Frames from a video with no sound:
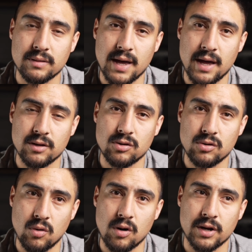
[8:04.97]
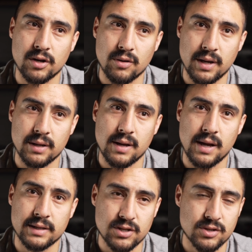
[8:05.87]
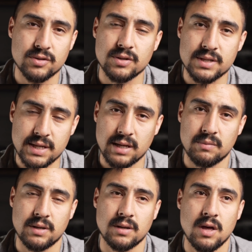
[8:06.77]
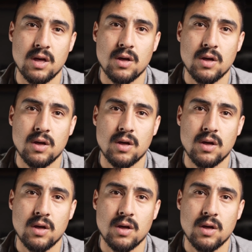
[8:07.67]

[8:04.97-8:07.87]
that you are a great addition to the team and